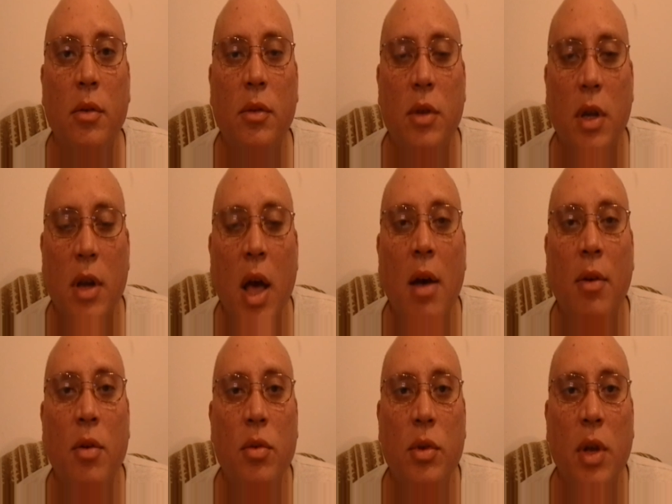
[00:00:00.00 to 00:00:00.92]

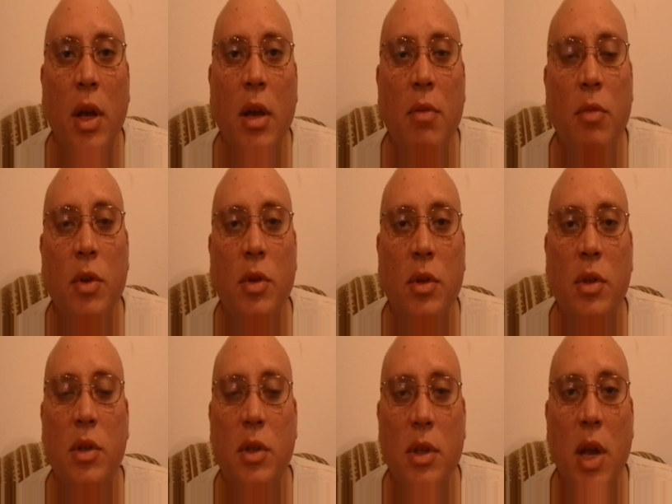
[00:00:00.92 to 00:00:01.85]
Hussein was
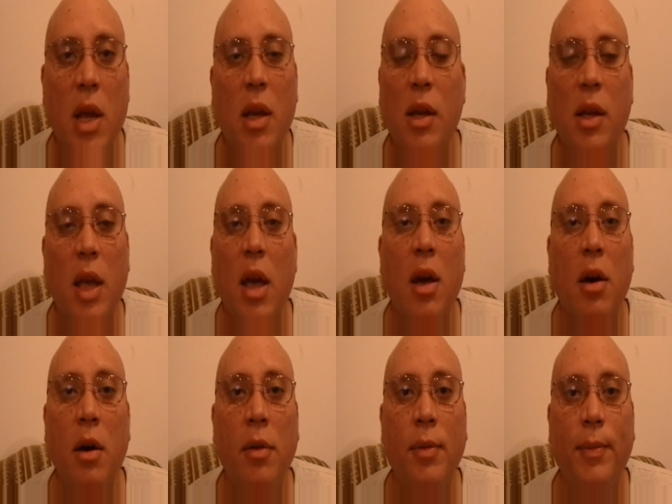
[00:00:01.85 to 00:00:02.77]
taken care
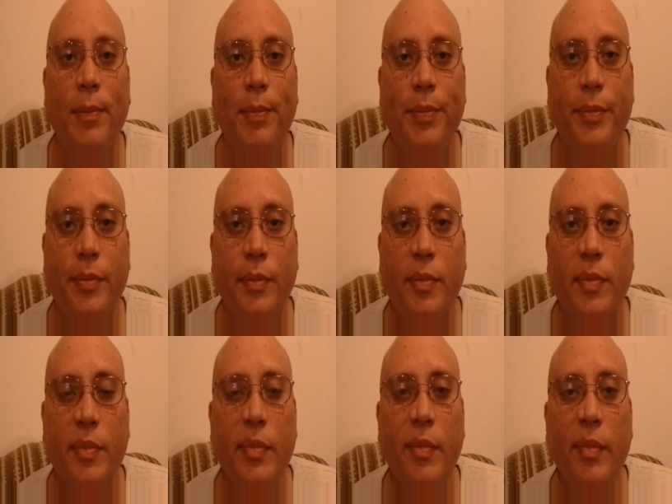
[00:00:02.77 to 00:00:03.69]
of,
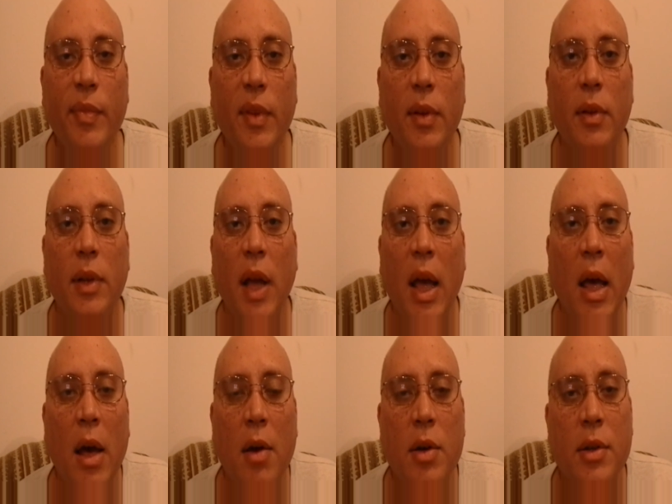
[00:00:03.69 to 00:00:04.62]

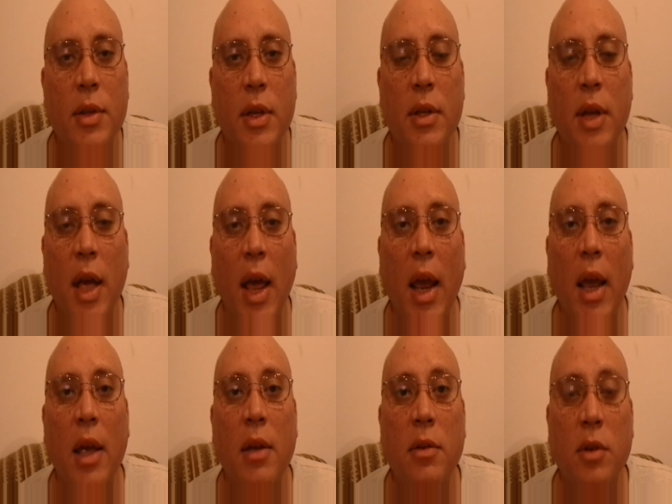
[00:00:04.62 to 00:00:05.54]
now it's in the
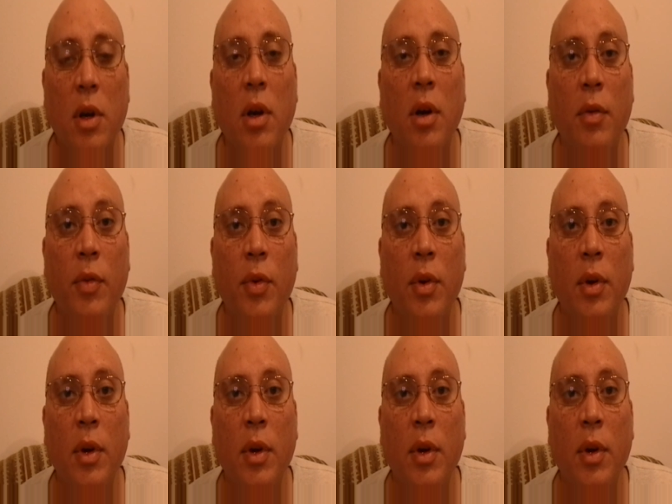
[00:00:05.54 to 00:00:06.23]
hands of